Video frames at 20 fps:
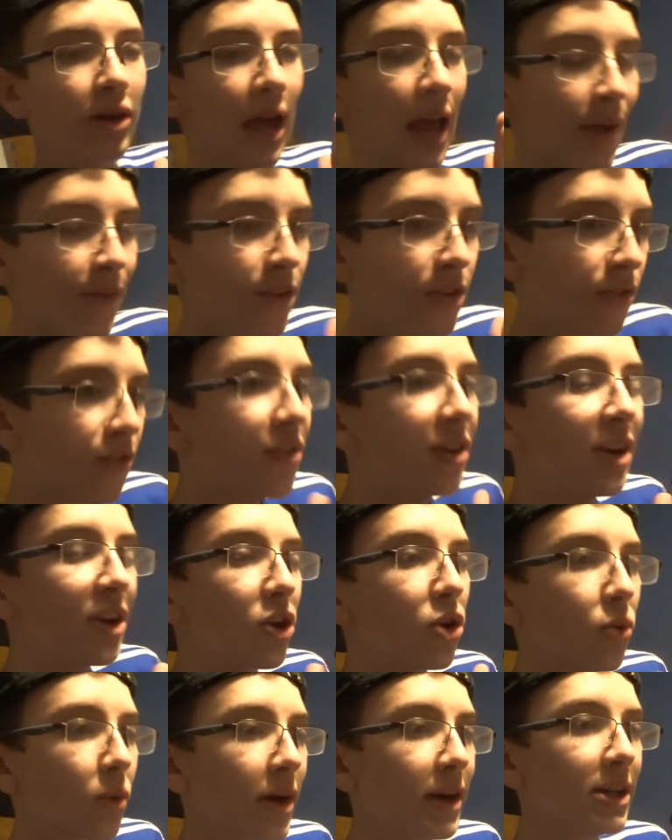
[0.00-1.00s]
having a
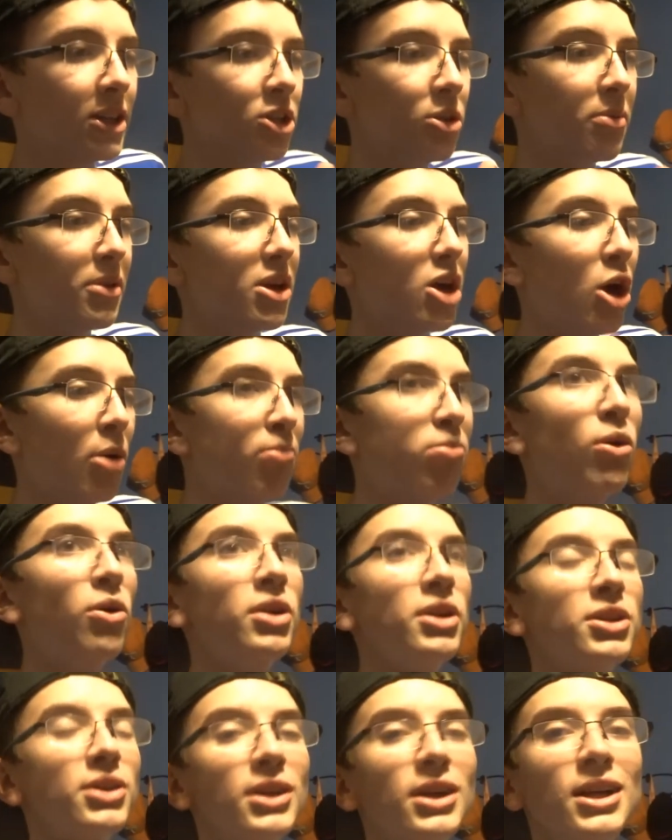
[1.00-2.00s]
video ready to be
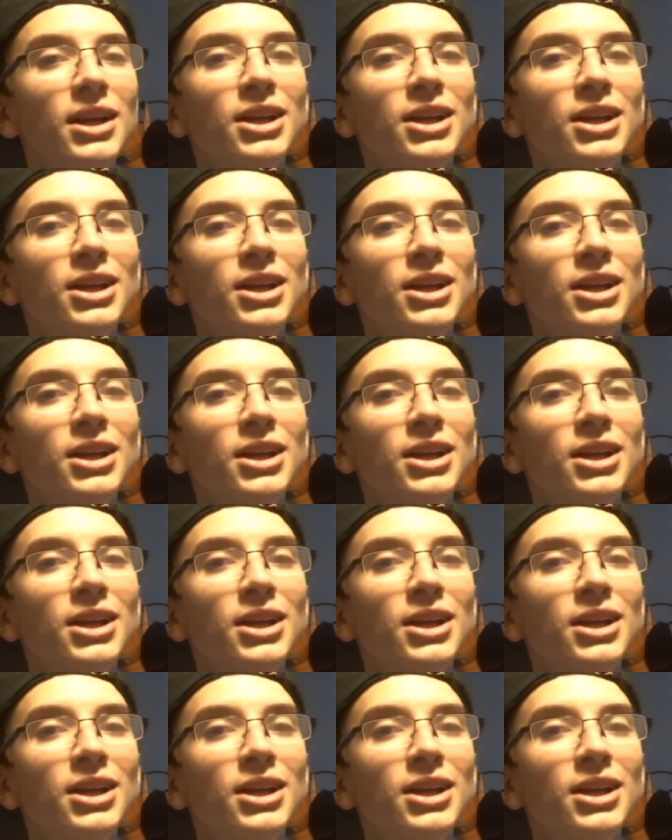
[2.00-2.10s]
uploaded.